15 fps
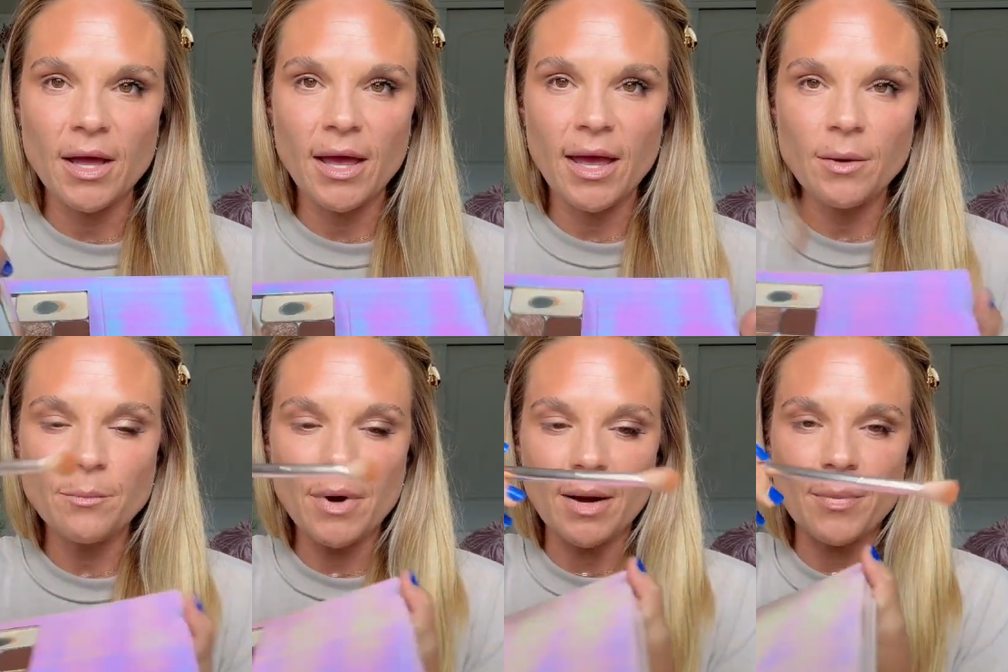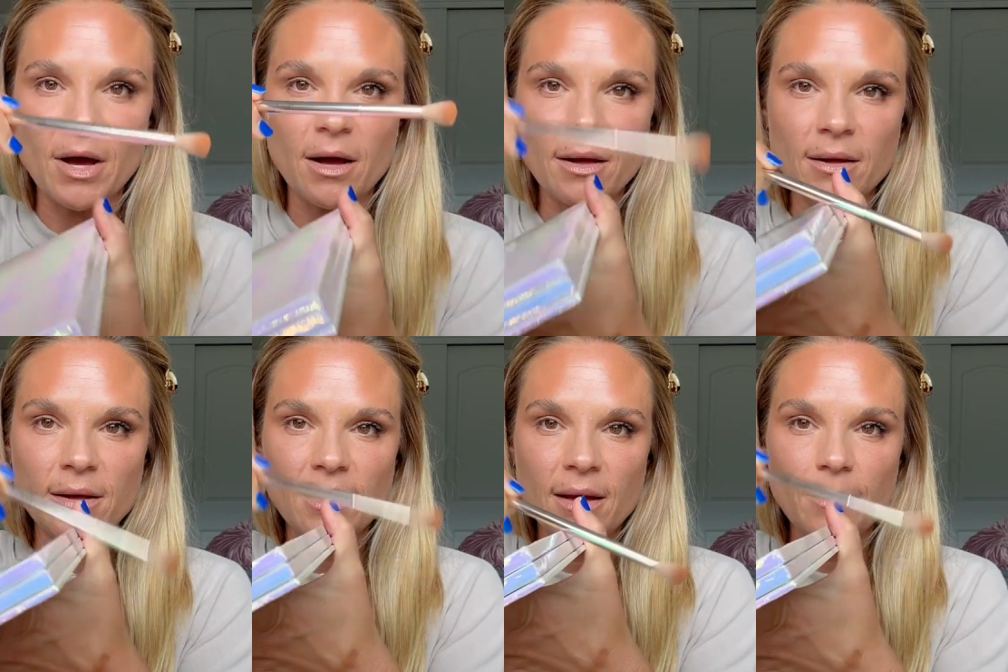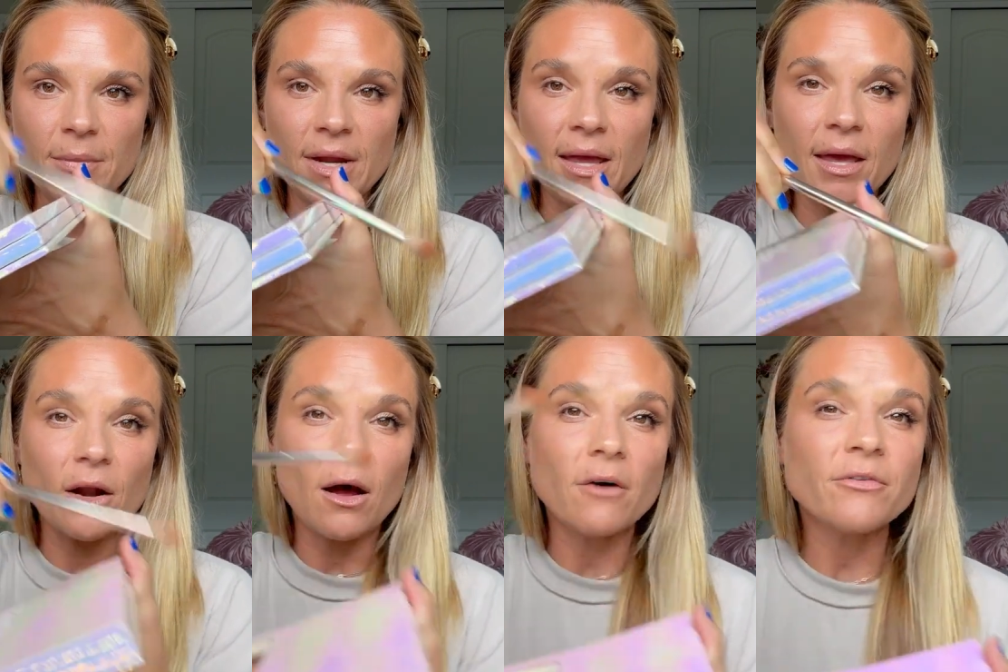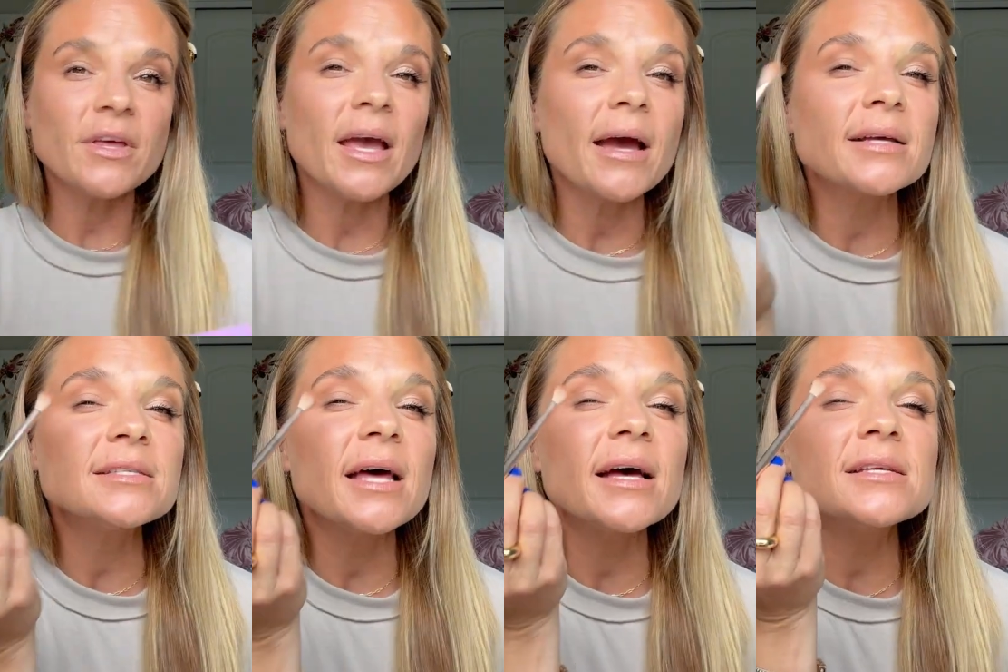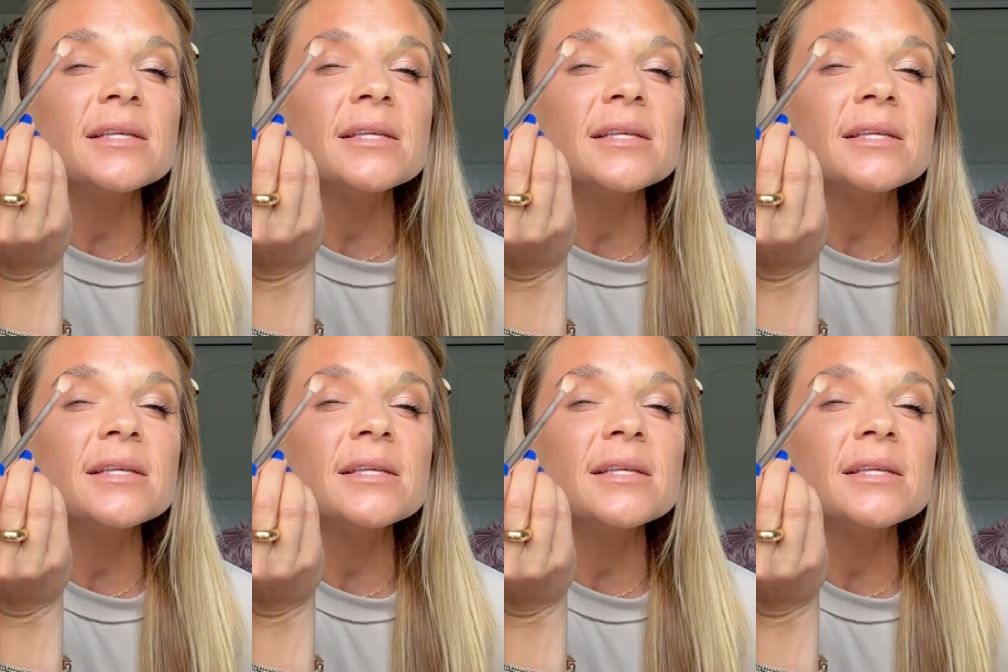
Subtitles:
and Bubba. I'm gonna get off the excess,